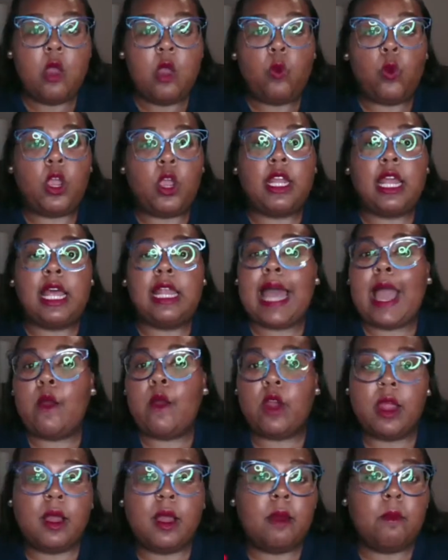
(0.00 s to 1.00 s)
We're going to allow
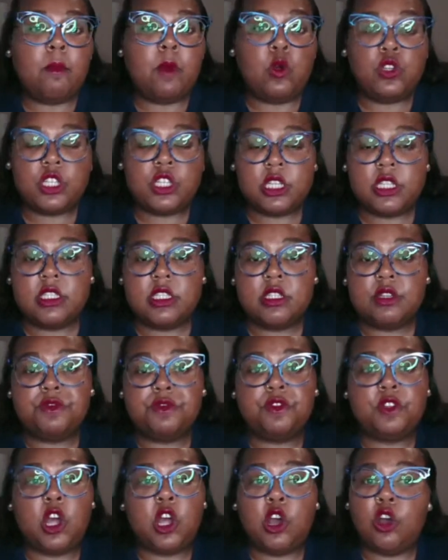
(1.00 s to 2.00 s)
our emotions to
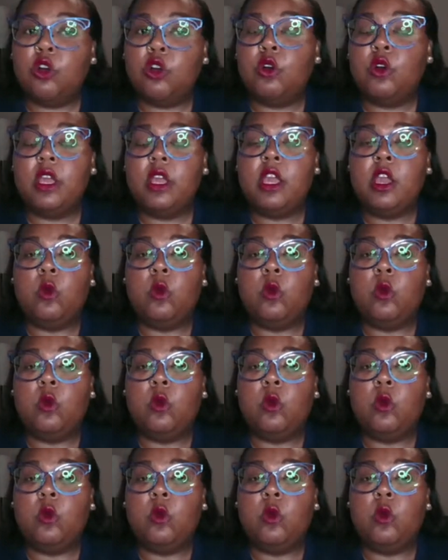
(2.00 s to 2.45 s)
flow.